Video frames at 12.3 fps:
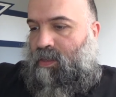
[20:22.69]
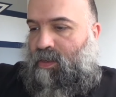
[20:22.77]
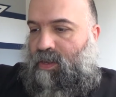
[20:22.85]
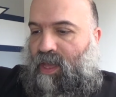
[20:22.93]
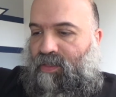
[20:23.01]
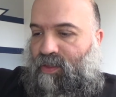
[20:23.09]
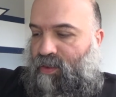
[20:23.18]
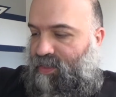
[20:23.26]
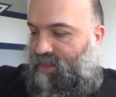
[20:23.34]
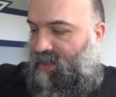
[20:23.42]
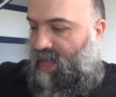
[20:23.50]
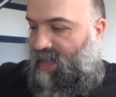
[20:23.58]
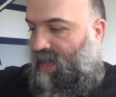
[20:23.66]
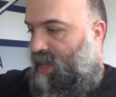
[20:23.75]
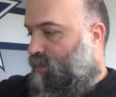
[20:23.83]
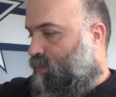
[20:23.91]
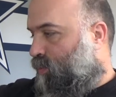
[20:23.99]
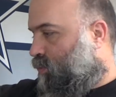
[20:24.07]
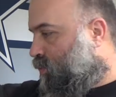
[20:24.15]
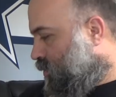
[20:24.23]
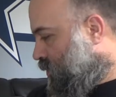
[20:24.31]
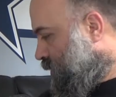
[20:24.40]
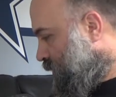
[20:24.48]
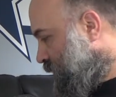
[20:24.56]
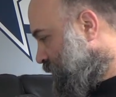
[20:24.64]
Now the only thing I gotta do
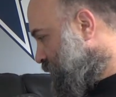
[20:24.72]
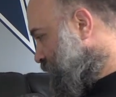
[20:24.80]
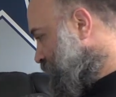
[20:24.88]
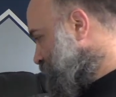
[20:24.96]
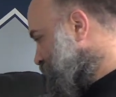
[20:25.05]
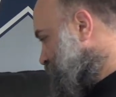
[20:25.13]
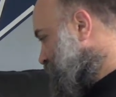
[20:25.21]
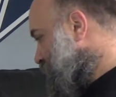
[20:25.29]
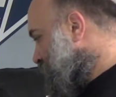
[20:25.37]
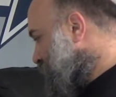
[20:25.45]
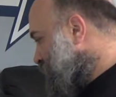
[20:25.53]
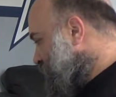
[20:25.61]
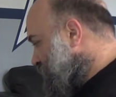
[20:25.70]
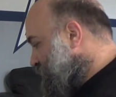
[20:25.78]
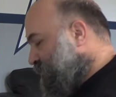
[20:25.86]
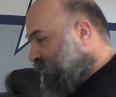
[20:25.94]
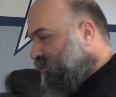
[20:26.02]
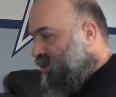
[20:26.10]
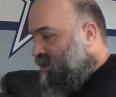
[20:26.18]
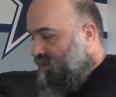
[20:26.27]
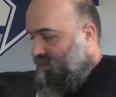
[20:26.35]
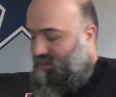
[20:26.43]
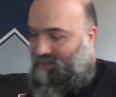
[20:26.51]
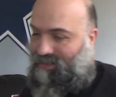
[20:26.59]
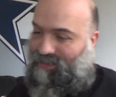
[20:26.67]
is
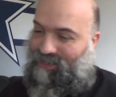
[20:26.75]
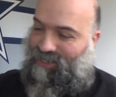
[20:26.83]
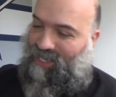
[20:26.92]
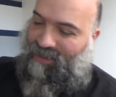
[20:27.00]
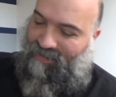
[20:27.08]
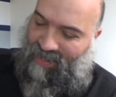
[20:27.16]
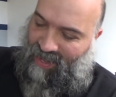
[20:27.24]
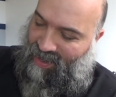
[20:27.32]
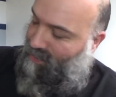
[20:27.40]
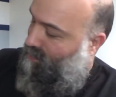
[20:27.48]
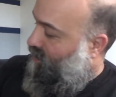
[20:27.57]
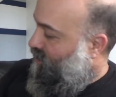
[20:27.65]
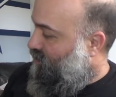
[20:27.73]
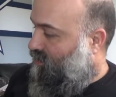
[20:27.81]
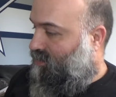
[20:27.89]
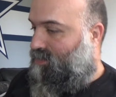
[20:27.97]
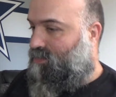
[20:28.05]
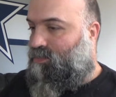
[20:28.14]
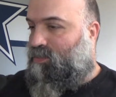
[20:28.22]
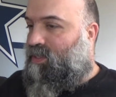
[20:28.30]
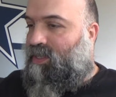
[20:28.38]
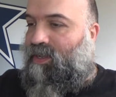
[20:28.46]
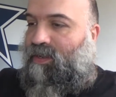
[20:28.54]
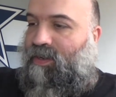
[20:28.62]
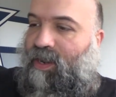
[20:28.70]
shave down these. Where the
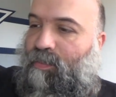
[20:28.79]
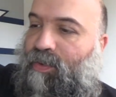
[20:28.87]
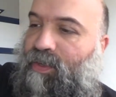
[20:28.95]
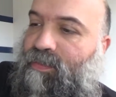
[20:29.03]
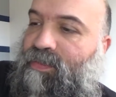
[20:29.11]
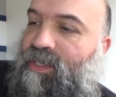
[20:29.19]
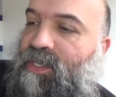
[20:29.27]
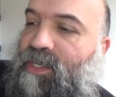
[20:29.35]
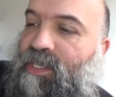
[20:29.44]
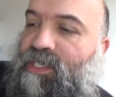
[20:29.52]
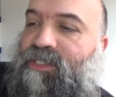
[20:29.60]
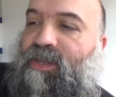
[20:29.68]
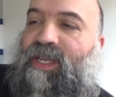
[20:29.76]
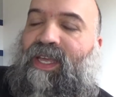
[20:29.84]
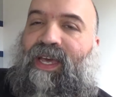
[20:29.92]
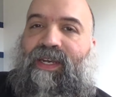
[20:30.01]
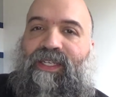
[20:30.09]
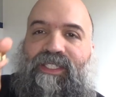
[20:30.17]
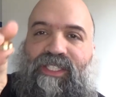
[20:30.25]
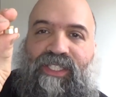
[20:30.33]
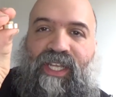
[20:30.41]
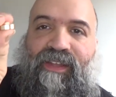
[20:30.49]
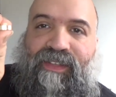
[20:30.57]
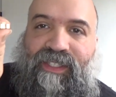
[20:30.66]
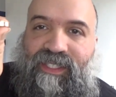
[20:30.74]
hell did I put them? So I gotta
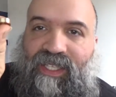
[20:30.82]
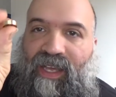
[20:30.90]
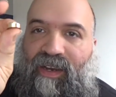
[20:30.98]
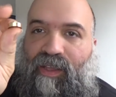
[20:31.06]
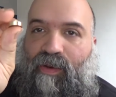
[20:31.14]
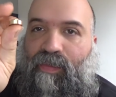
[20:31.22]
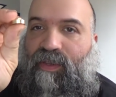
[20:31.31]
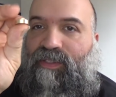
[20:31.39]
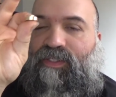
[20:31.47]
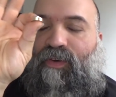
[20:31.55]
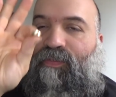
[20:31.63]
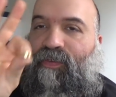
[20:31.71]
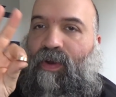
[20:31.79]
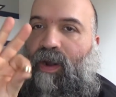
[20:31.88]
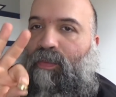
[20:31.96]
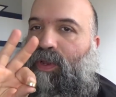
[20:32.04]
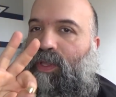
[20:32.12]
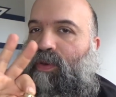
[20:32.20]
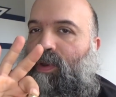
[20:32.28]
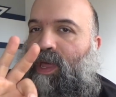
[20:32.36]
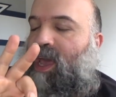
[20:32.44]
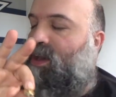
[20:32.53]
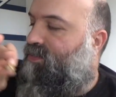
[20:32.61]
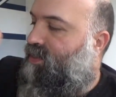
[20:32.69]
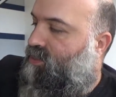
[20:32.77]
shave these down a little bit. So far I'm only gonna
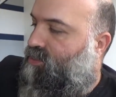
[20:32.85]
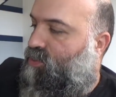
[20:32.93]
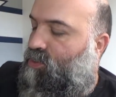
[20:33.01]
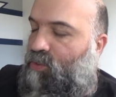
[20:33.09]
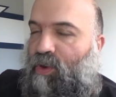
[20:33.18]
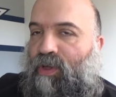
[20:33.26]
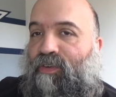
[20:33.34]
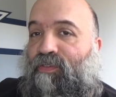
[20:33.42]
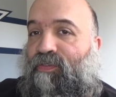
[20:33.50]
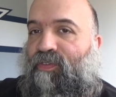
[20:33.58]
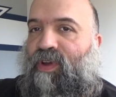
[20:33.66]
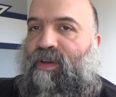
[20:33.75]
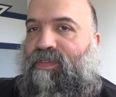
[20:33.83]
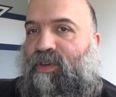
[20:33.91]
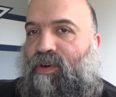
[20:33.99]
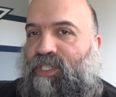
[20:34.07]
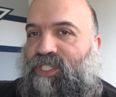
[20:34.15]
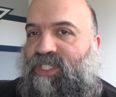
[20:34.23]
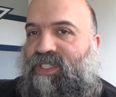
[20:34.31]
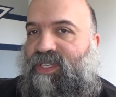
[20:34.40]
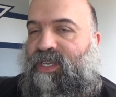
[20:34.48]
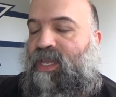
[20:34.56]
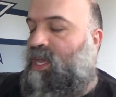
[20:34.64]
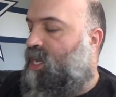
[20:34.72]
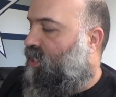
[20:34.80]
have these two on the front of the
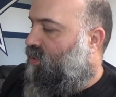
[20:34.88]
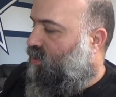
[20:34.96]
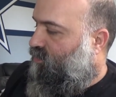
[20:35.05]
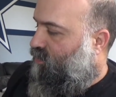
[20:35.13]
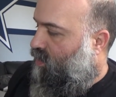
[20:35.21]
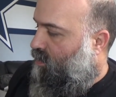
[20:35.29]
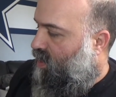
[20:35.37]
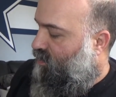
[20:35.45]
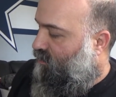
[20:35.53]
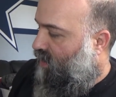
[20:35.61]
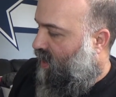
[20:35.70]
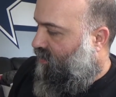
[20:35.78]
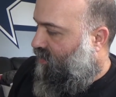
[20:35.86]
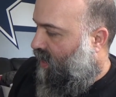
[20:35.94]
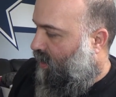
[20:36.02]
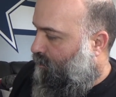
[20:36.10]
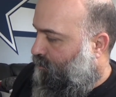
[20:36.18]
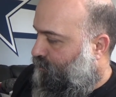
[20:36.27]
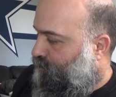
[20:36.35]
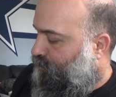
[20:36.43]
RGT, just for the main fact that